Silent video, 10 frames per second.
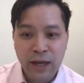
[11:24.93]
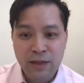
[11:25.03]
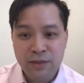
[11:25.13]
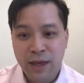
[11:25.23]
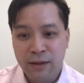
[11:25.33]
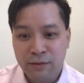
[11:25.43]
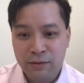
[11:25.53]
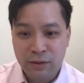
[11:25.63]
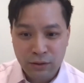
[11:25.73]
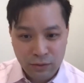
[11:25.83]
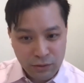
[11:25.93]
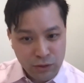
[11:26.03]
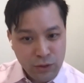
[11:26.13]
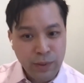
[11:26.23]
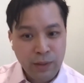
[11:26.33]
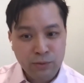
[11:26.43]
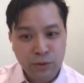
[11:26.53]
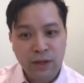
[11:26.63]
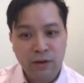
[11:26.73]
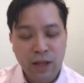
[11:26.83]
and then you should be able to
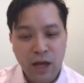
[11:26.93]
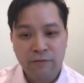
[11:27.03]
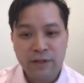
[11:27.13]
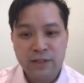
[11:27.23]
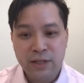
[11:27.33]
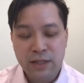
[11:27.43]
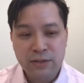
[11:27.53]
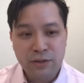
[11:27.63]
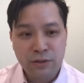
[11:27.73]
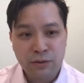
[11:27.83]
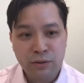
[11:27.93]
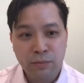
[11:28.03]
gain a lot of insights through